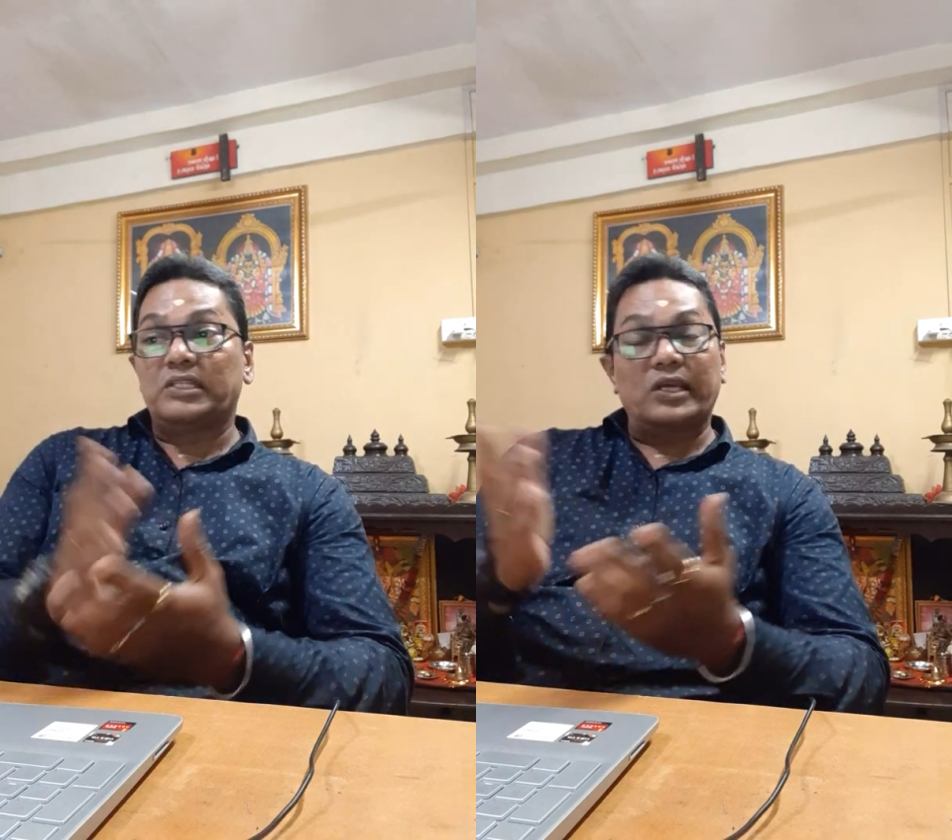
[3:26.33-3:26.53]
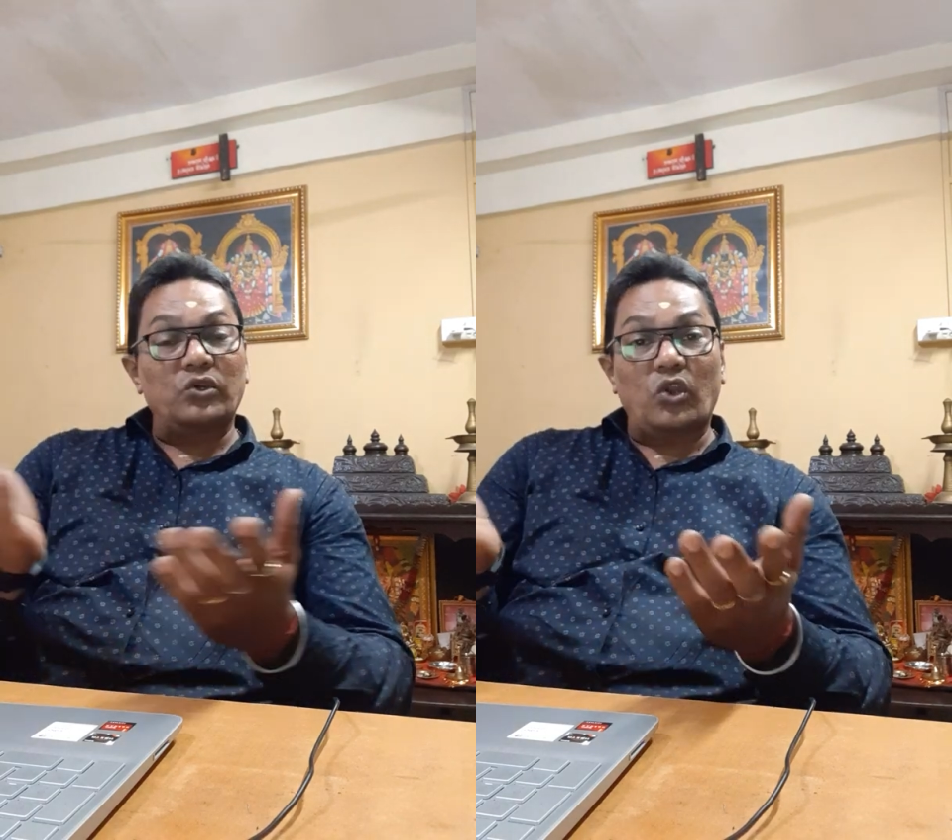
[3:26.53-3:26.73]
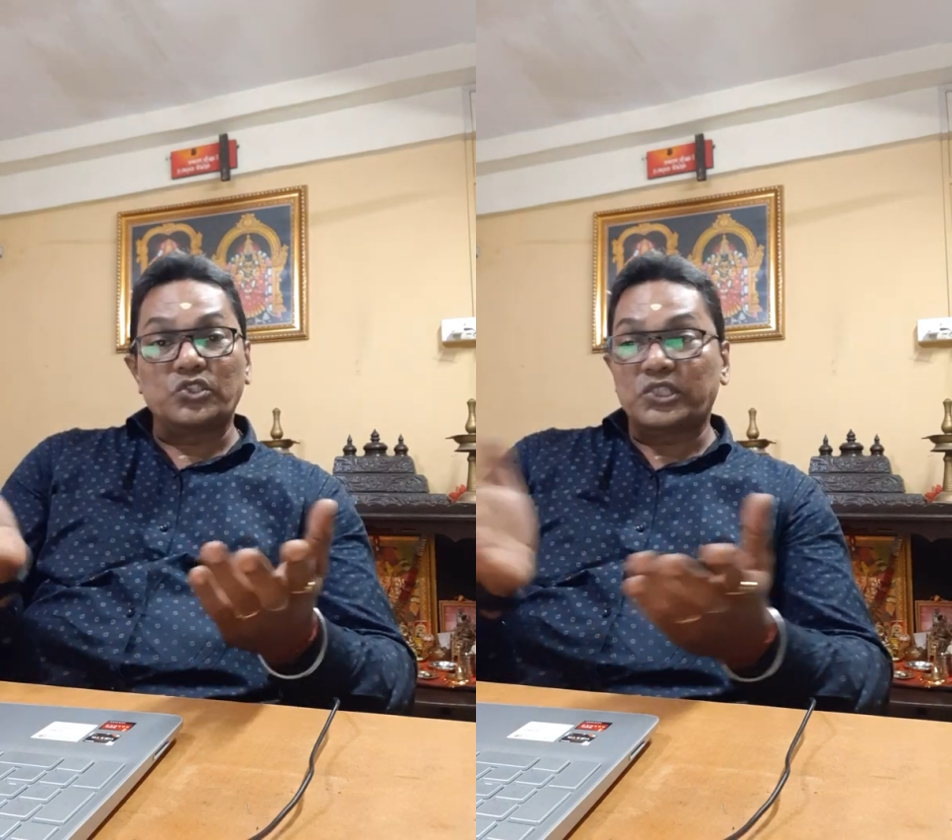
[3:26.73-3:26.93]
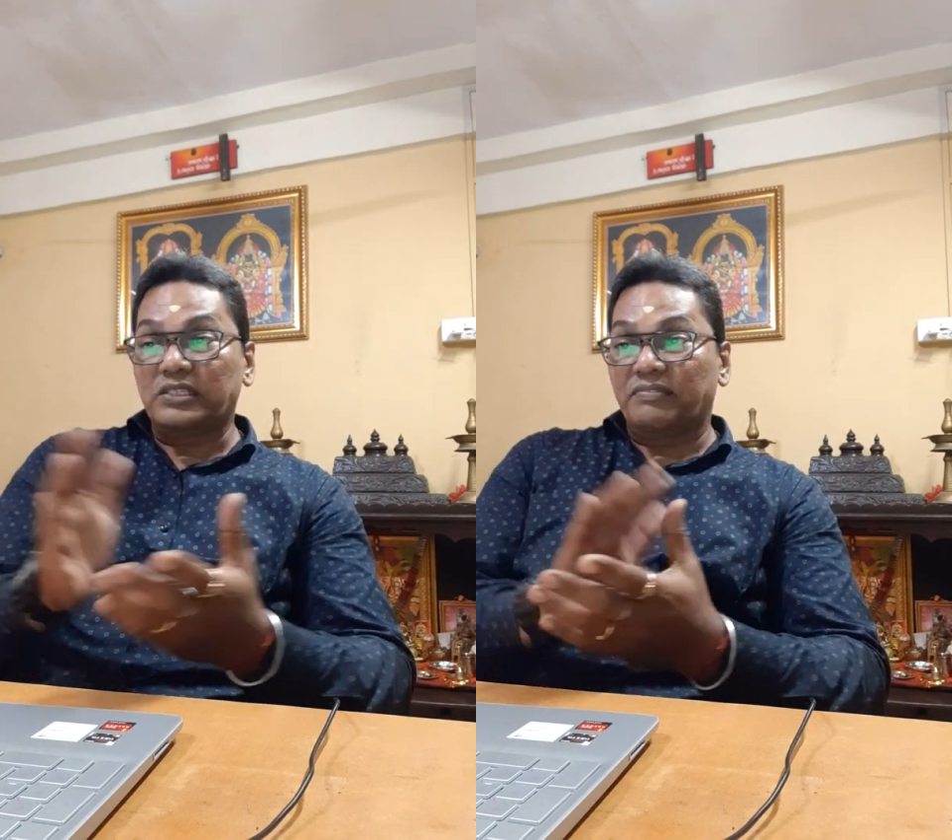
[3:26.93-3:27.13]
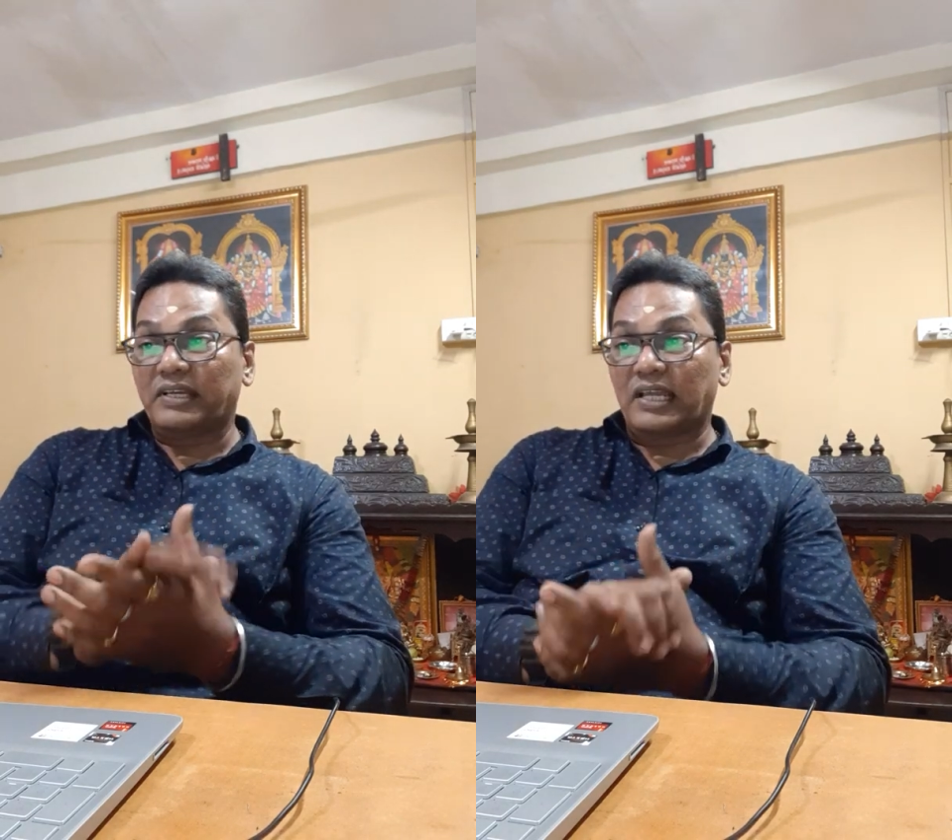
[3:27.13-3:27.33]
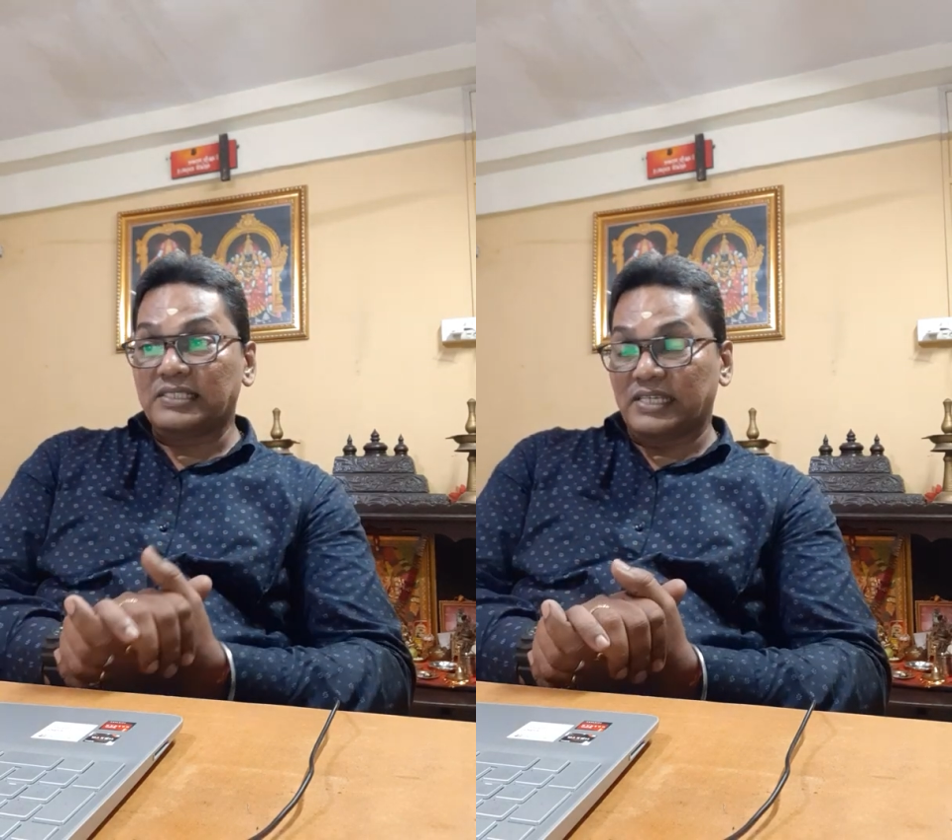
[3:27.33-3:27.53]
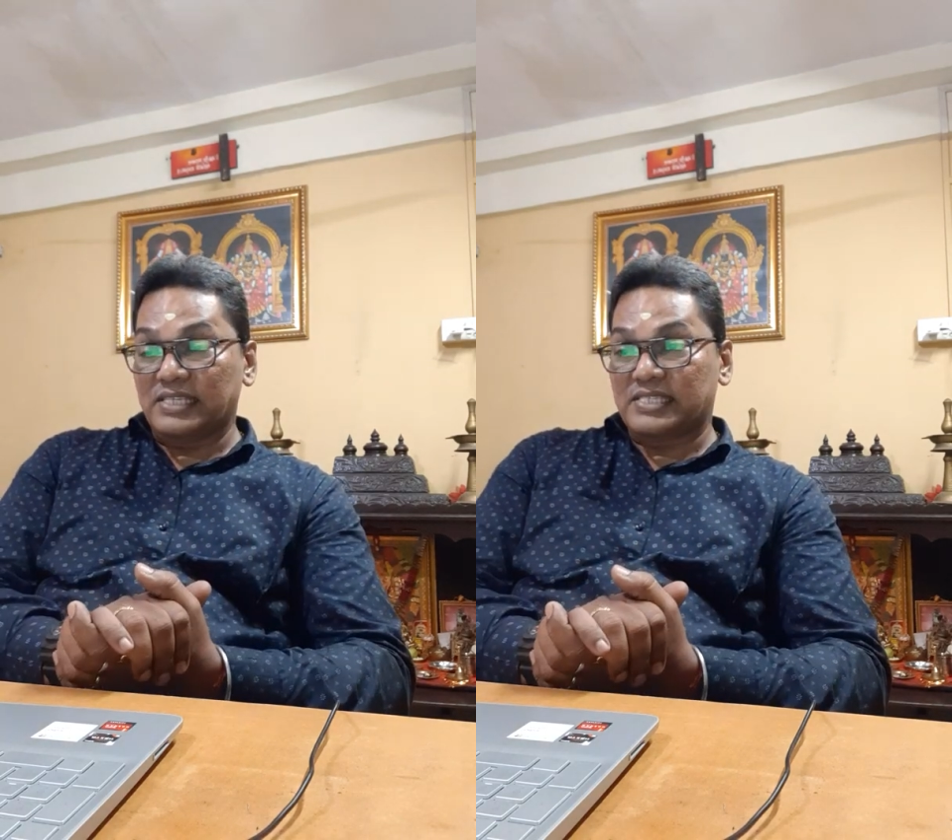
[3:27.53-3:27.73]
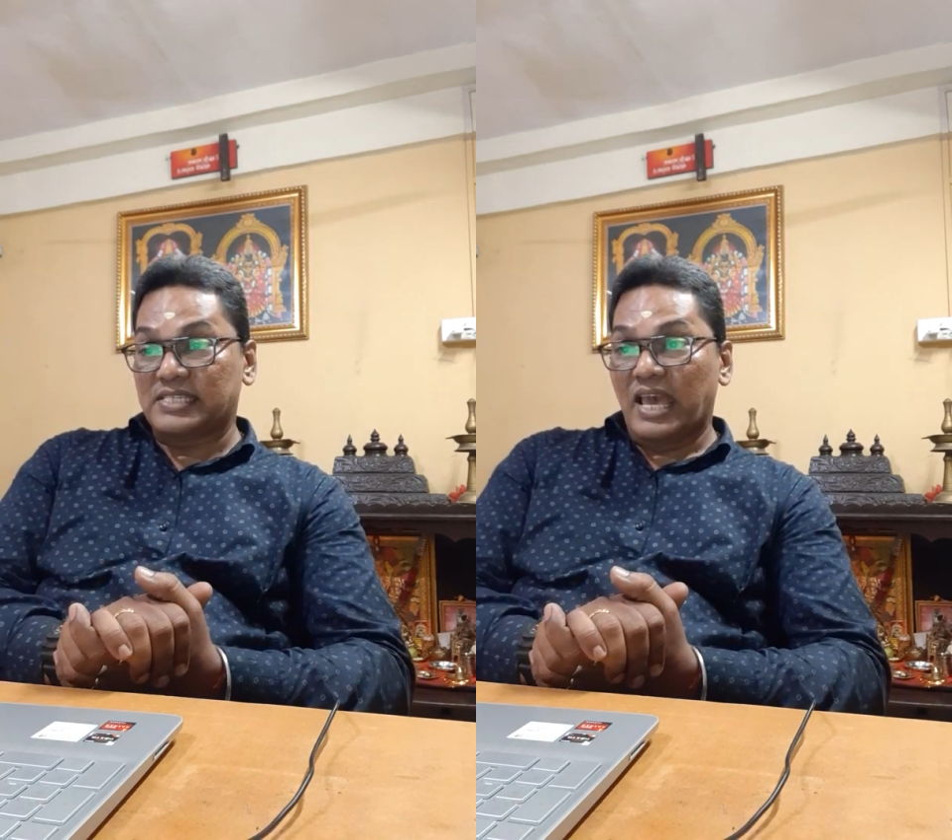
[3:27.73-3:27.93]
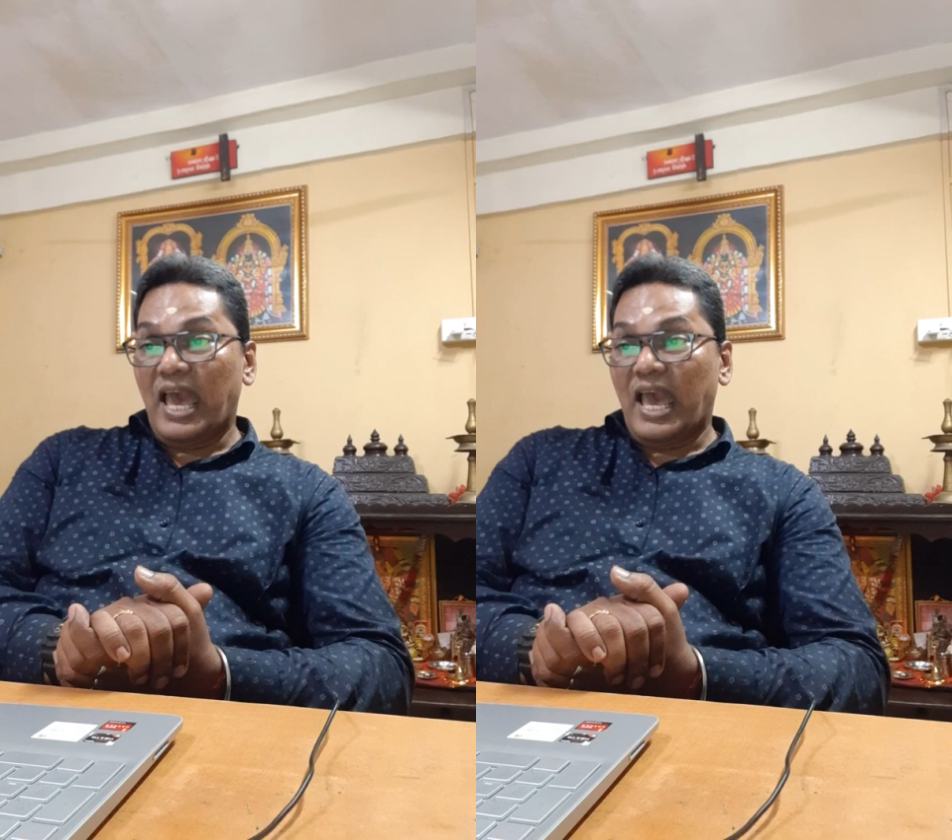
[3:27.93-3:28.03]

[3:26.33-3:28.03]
technological difficulties,